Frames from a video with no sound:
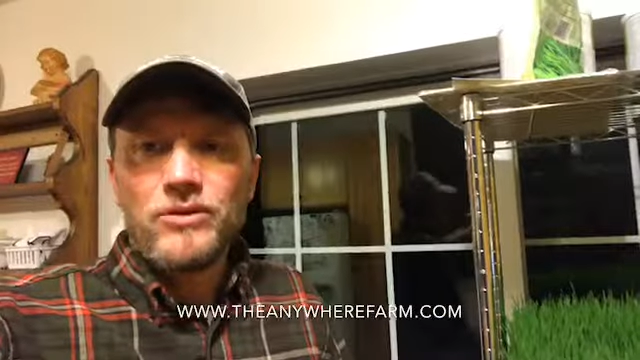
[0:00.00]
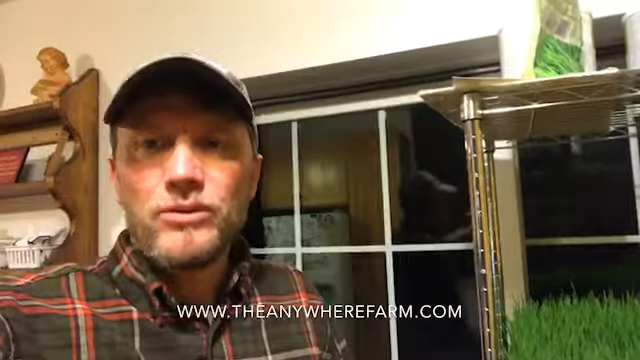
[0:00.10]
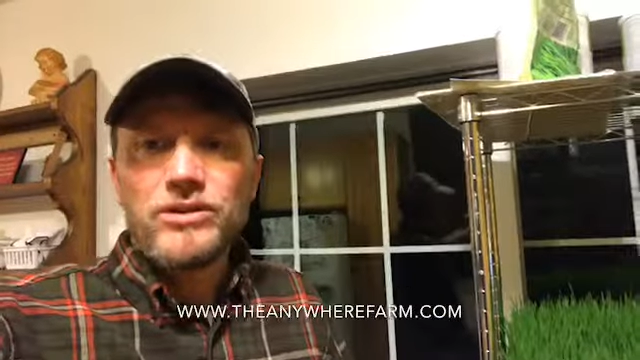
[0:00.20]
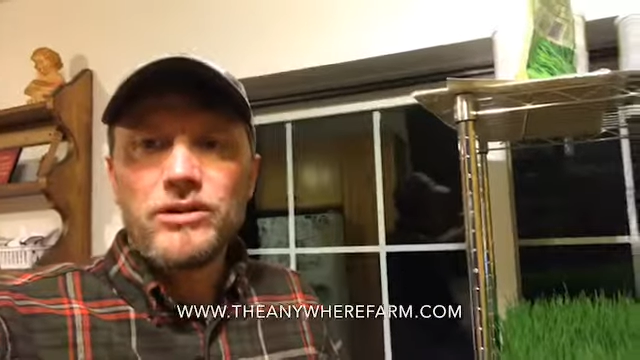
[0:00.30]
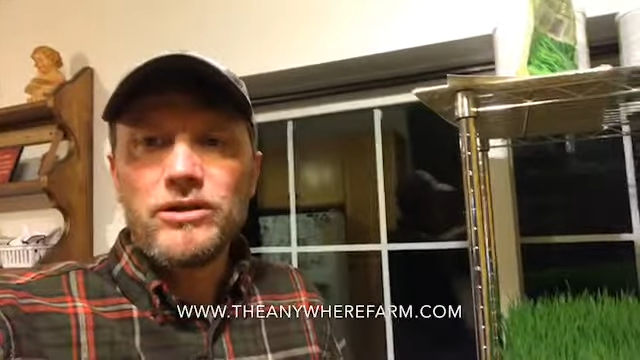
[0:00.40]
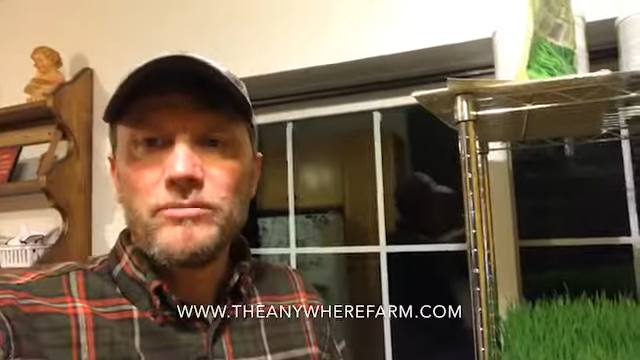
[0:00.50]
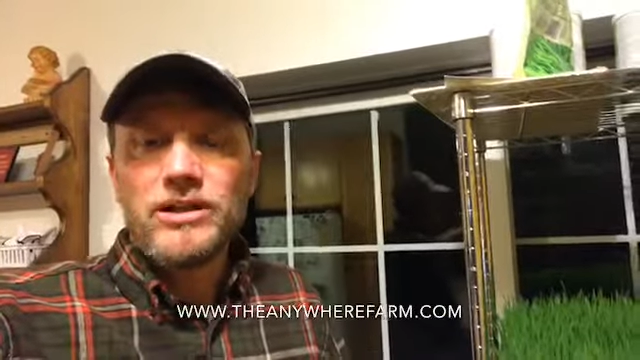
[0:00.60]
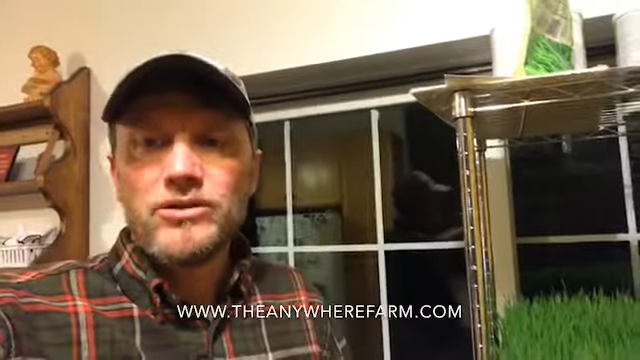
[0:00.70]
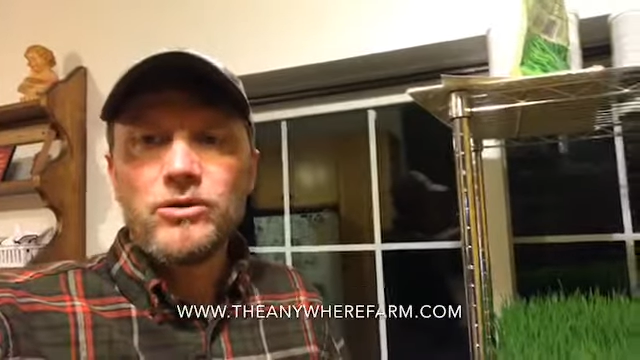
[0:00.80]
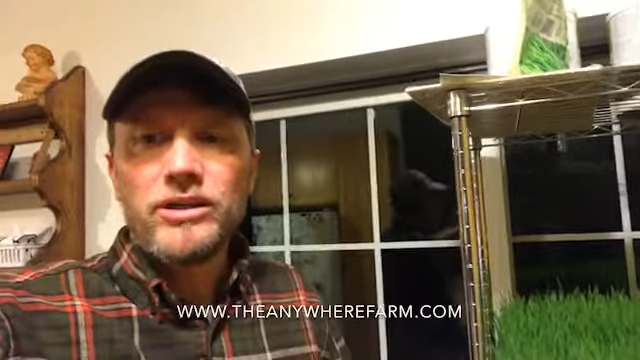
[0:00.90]
we started
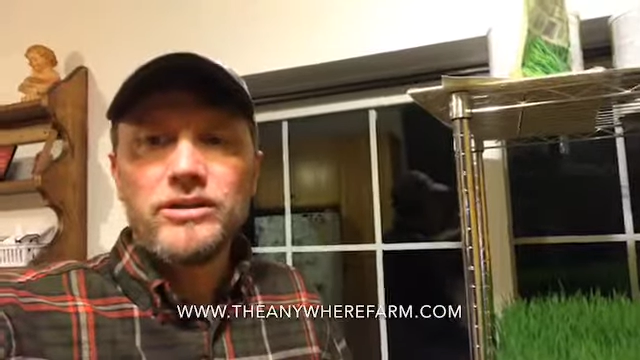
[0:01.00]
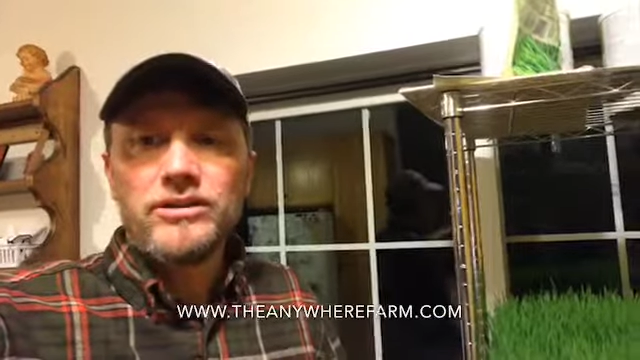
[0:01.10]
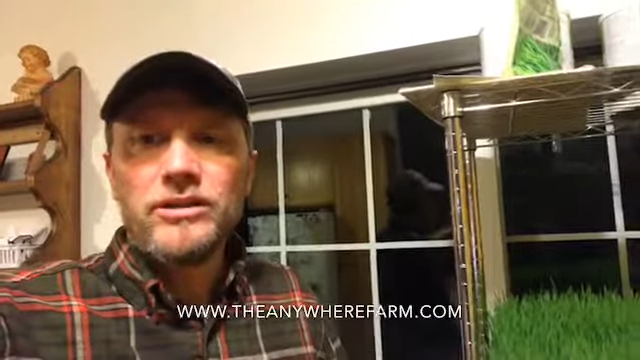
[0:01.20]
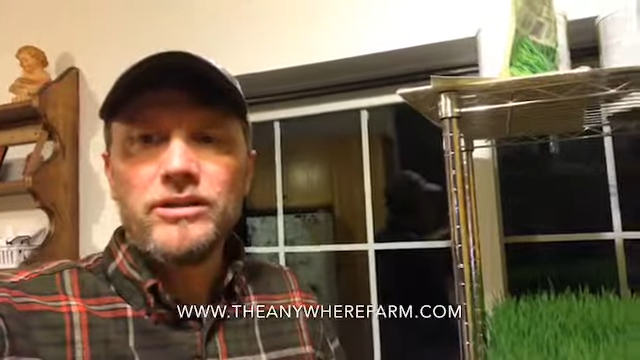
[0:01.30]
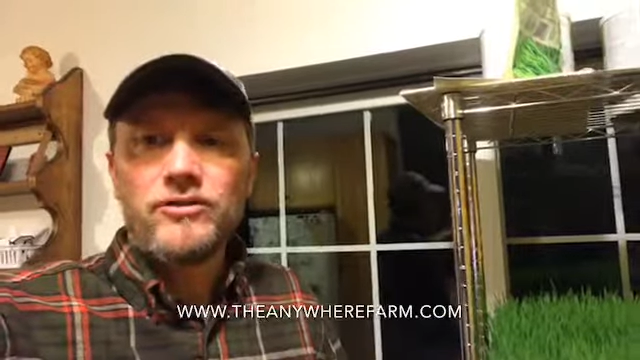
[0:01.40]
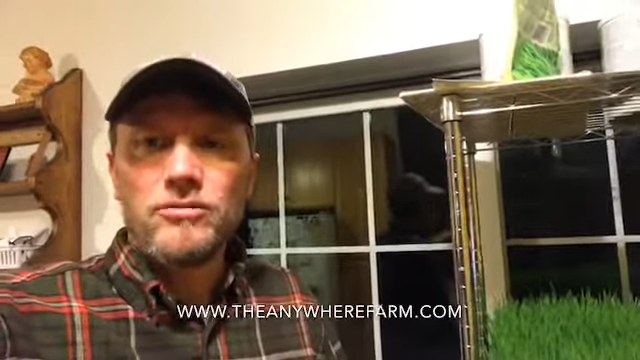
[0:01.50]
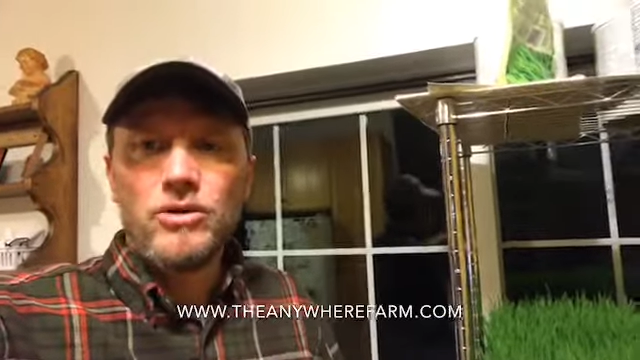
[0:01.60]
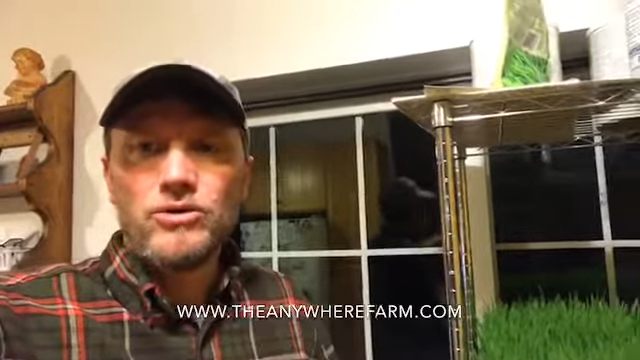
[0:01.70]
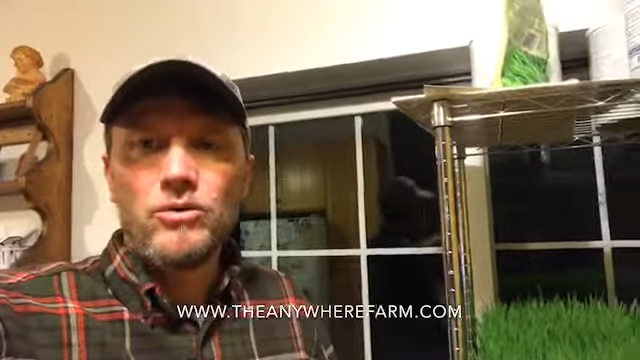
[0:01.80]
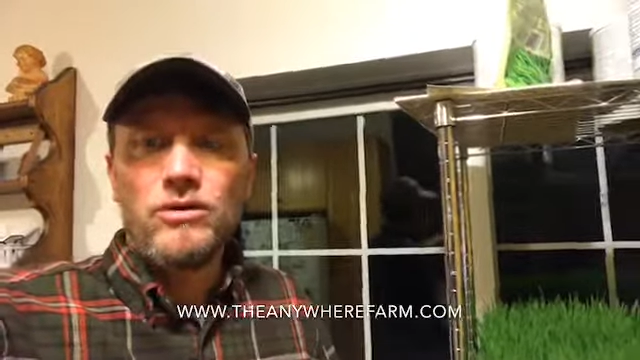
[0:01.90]
by soaking the seeds for
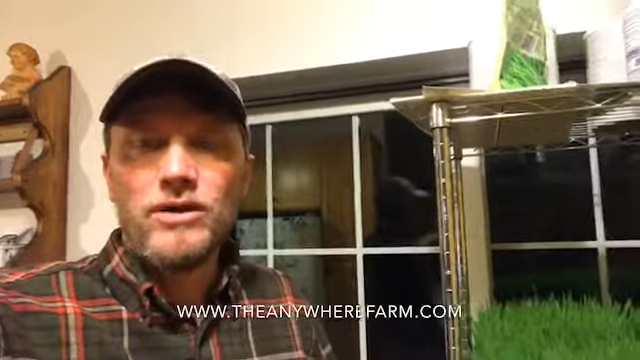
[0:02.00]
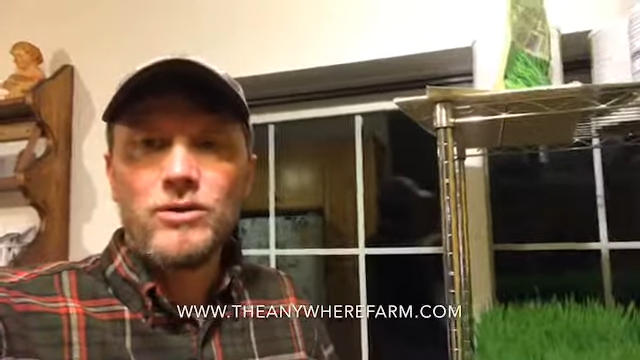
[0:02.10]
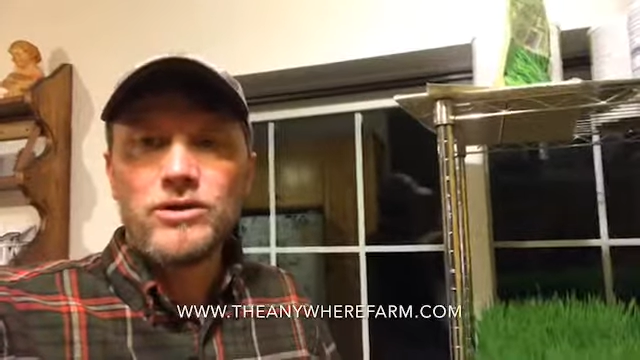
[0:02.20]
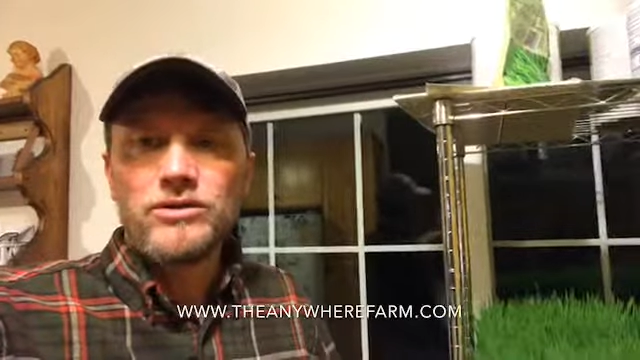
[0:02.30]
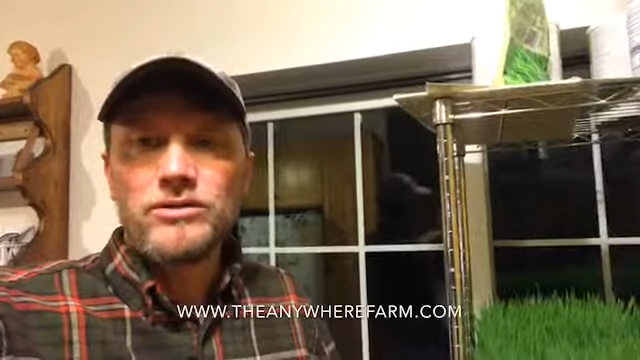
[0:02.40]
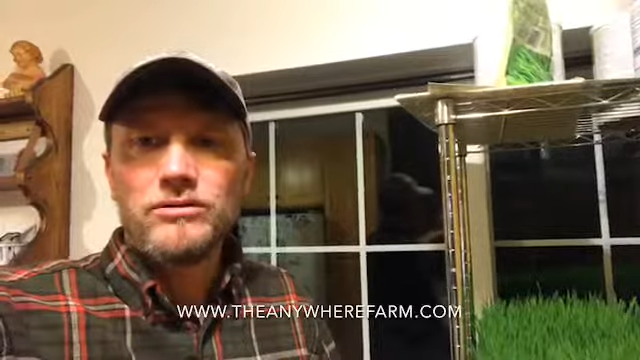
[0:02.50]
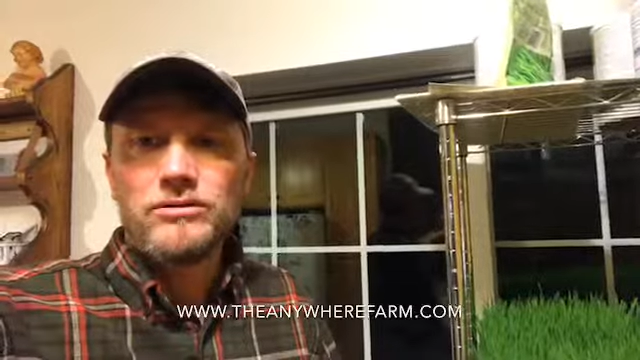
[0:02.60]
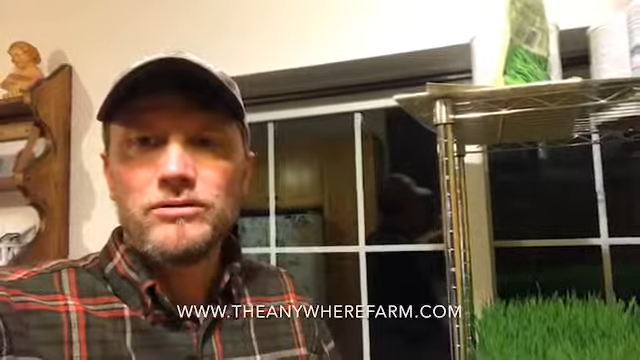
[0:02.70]
about 12 hours.